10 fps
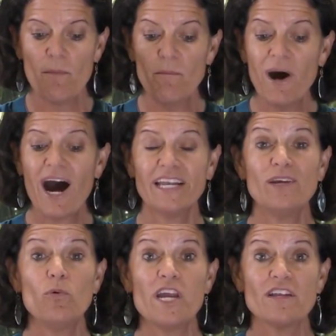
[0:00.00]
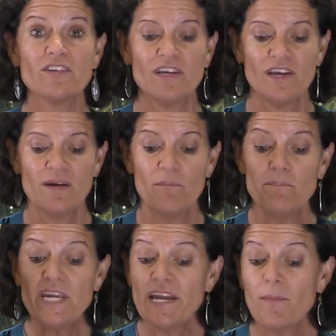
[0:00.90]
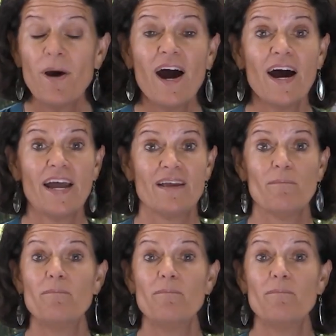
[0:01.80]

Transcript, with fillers: Body weight, BMI,